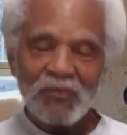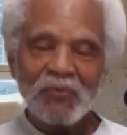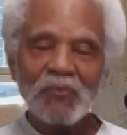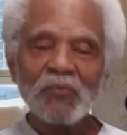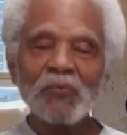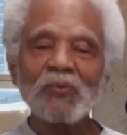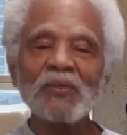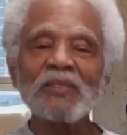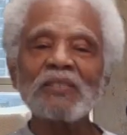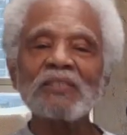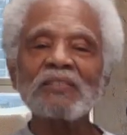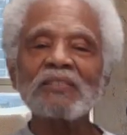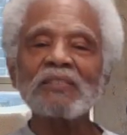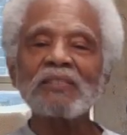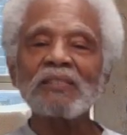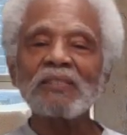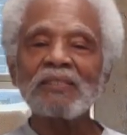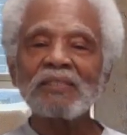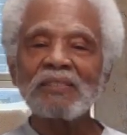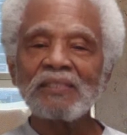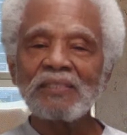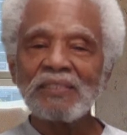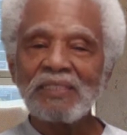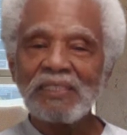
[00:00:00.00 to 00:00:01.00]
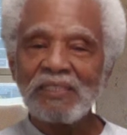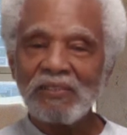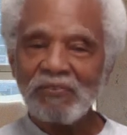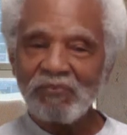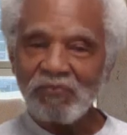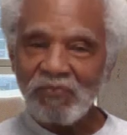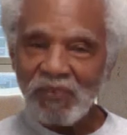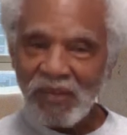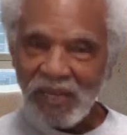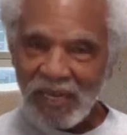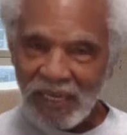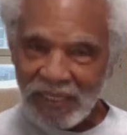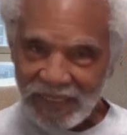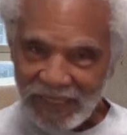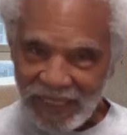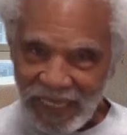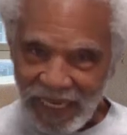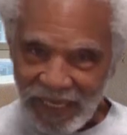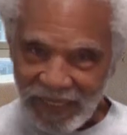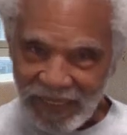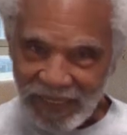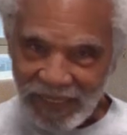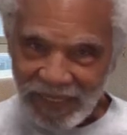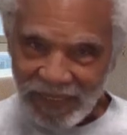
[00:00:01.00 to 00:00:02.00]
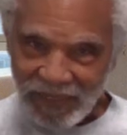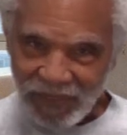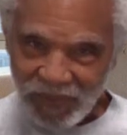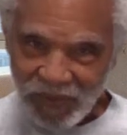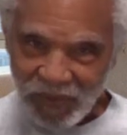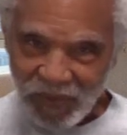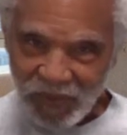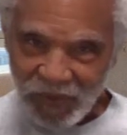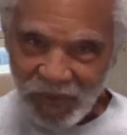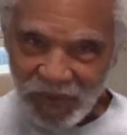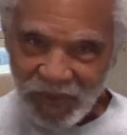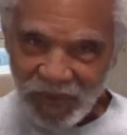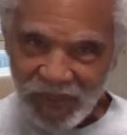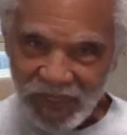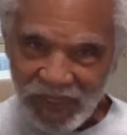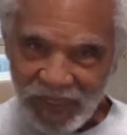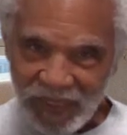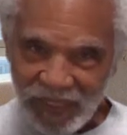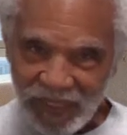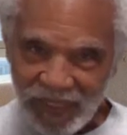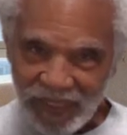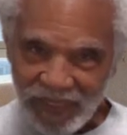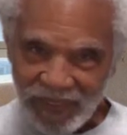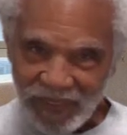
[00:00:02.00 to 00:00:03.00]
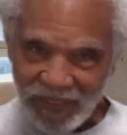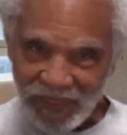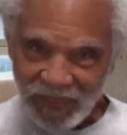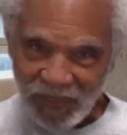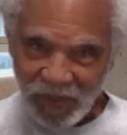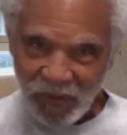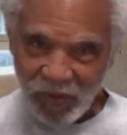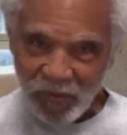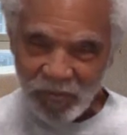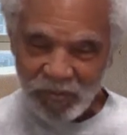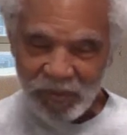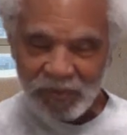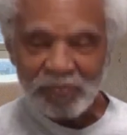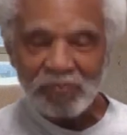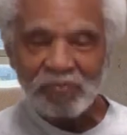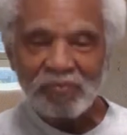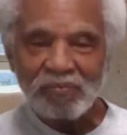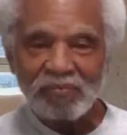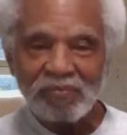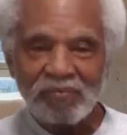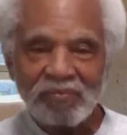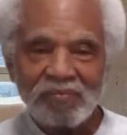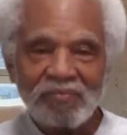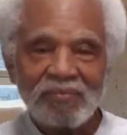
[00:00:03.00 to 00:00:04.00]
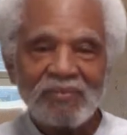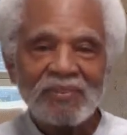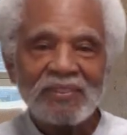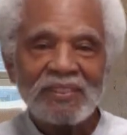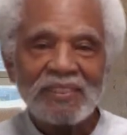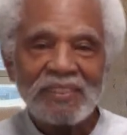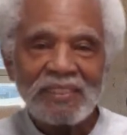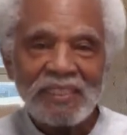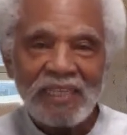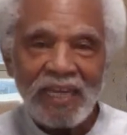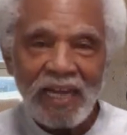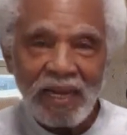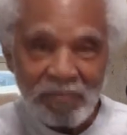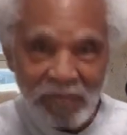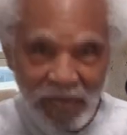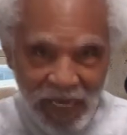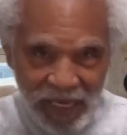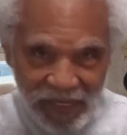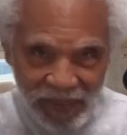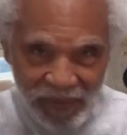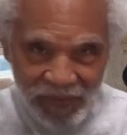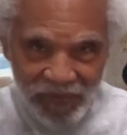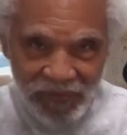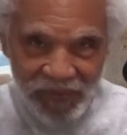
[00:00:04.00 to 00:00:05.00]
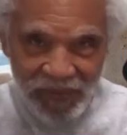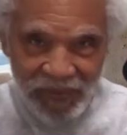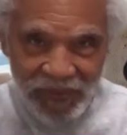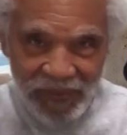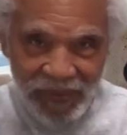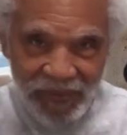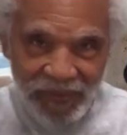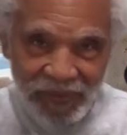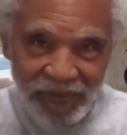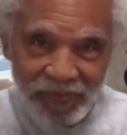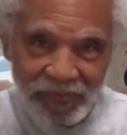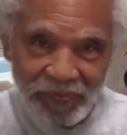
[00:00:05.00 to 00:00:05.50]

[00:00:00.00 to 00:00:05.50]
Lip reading: when he finds out that the door to the cage is open, I'm out of here.